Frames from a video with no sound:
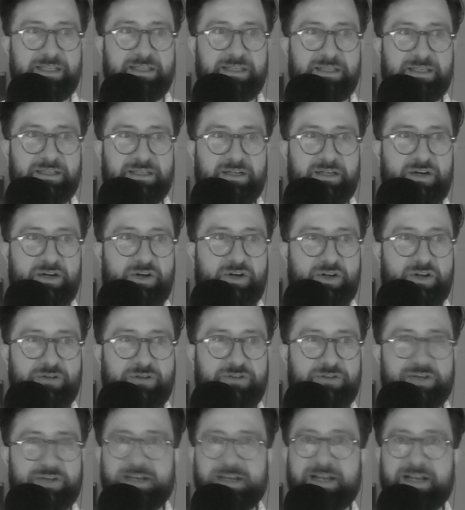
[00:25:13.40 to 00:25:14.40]
all of the
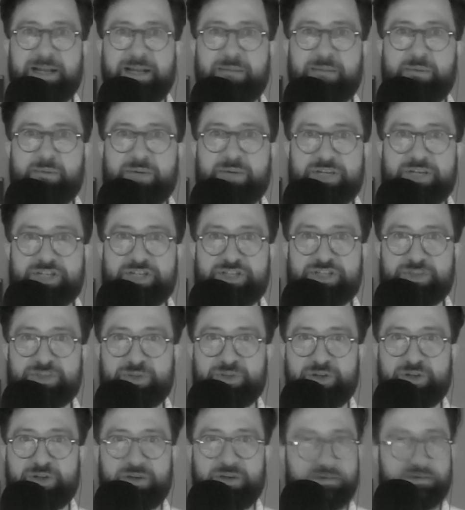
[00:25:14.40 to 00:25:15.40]
collaborations with
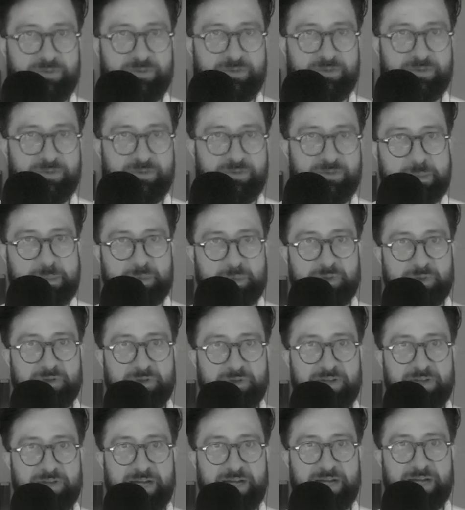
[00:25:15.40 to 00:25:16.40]
all of the wonderful
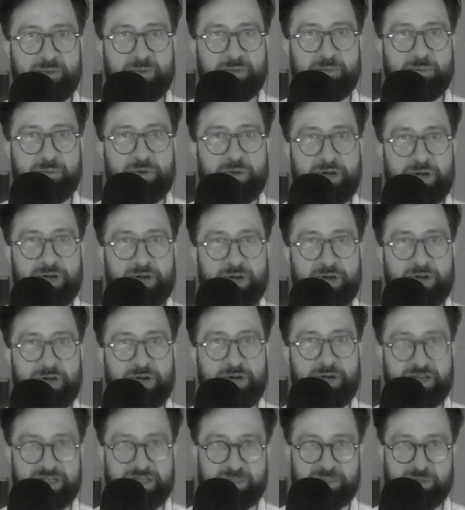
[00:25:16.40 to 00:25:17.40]
people that were part of
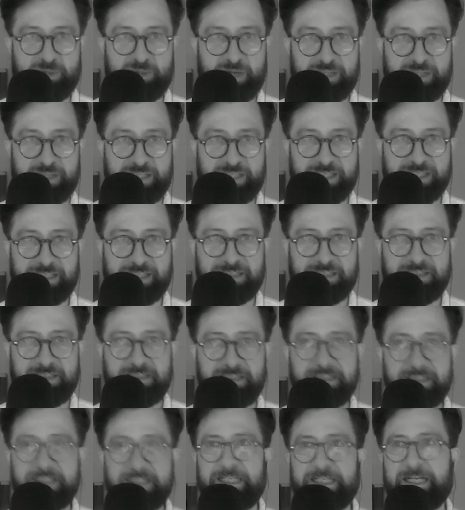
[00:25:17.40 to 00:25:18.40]
this project.
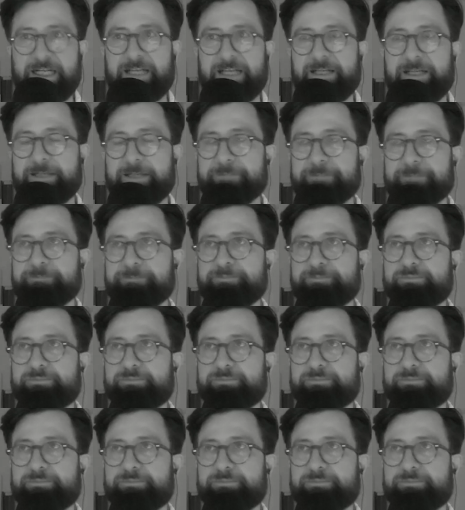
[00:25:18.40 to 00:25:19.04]
And then